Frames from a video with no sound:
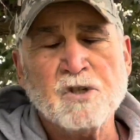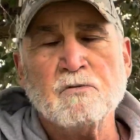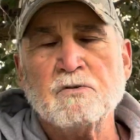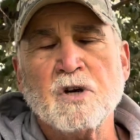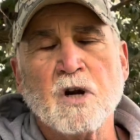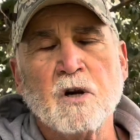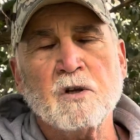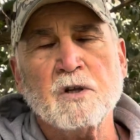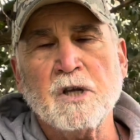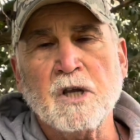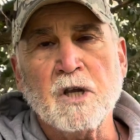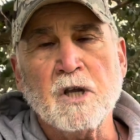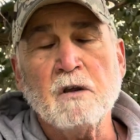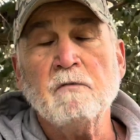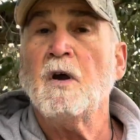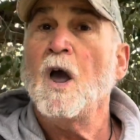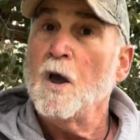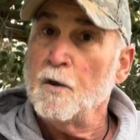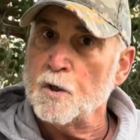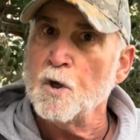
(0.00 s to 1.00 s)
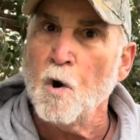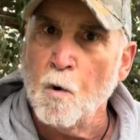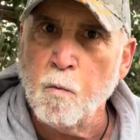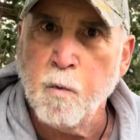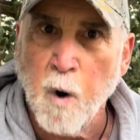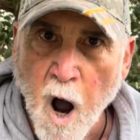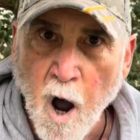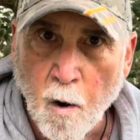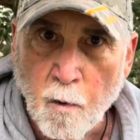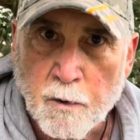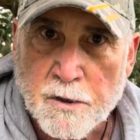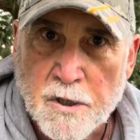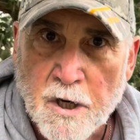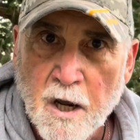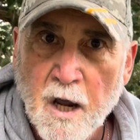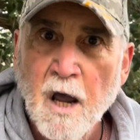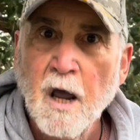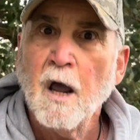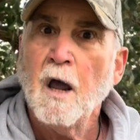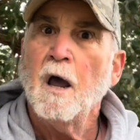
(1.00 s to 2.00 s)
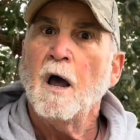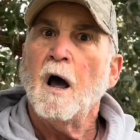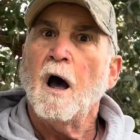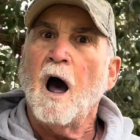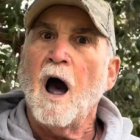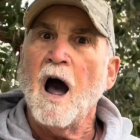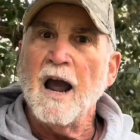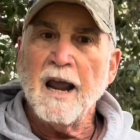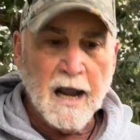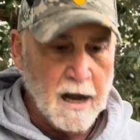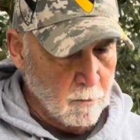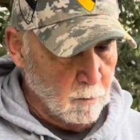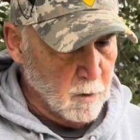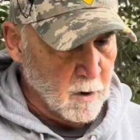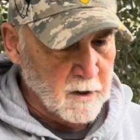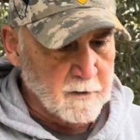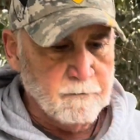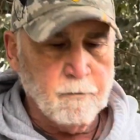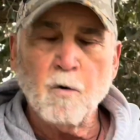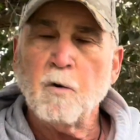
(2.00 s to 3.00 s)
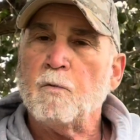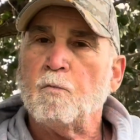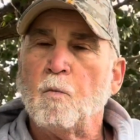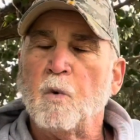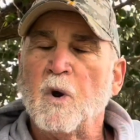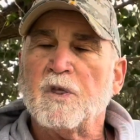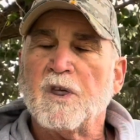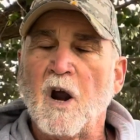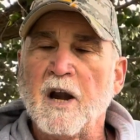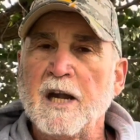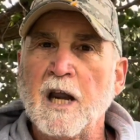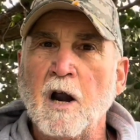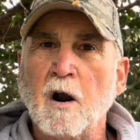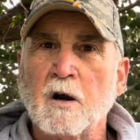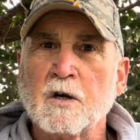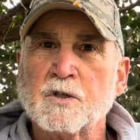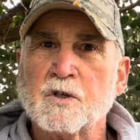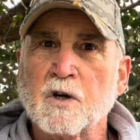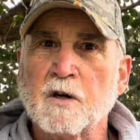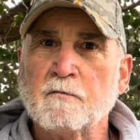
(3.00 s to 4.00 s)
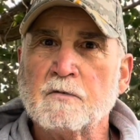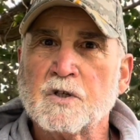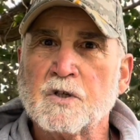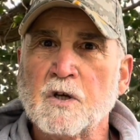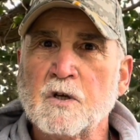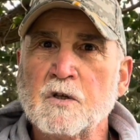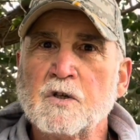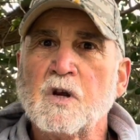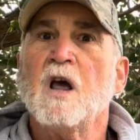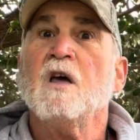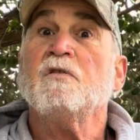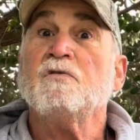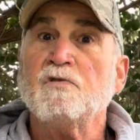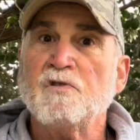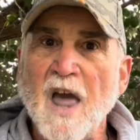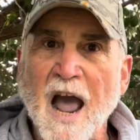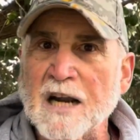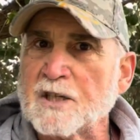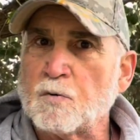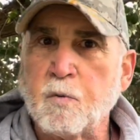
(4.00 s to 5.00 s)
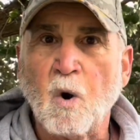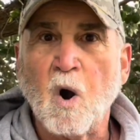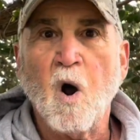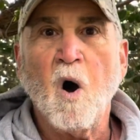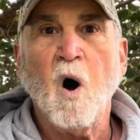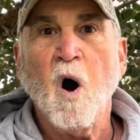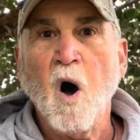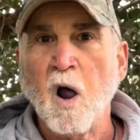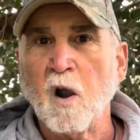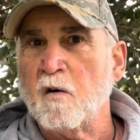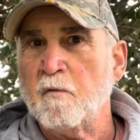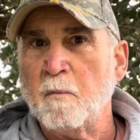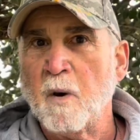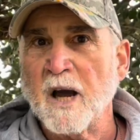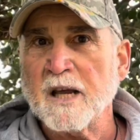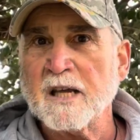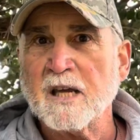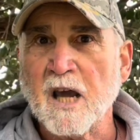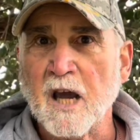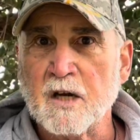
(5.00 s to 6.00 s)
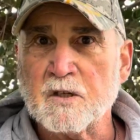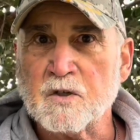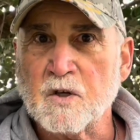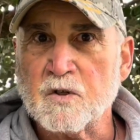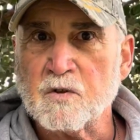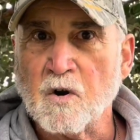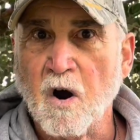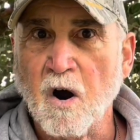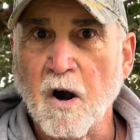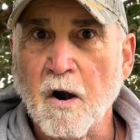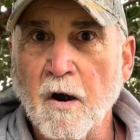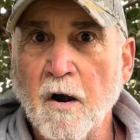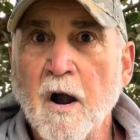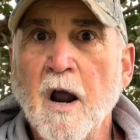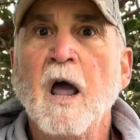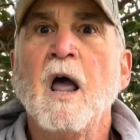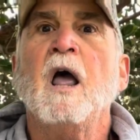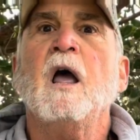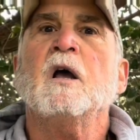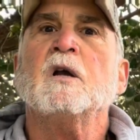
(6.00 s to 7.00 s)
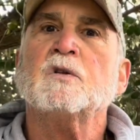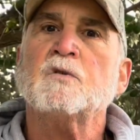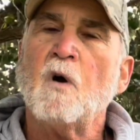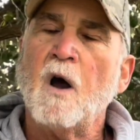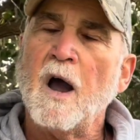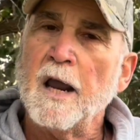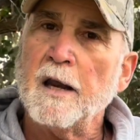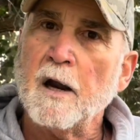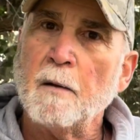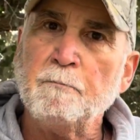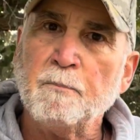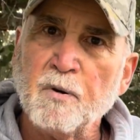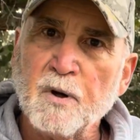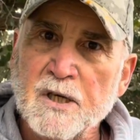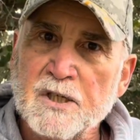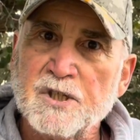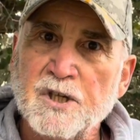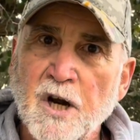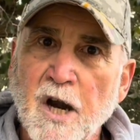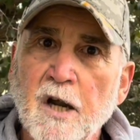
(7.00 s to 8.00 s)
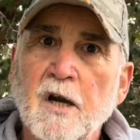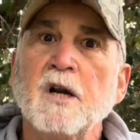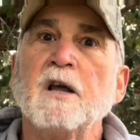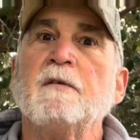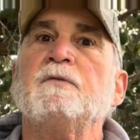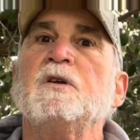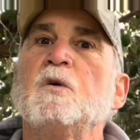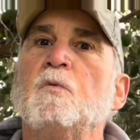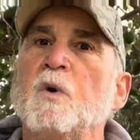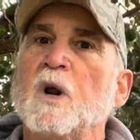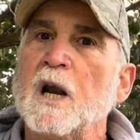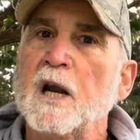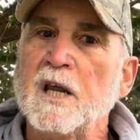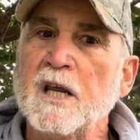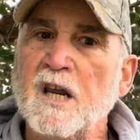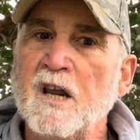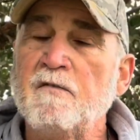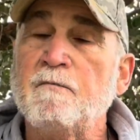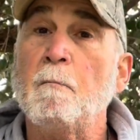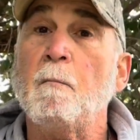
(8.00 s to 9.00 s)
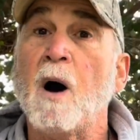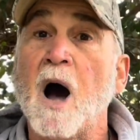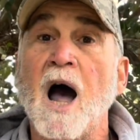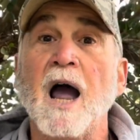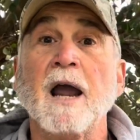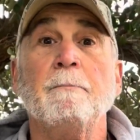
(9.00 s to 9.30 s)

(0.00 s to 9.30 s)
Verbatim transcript: you to leave. You won't. I work for, with ADR services. That's where all of my cases are. So I'd appreciate it if you would leave my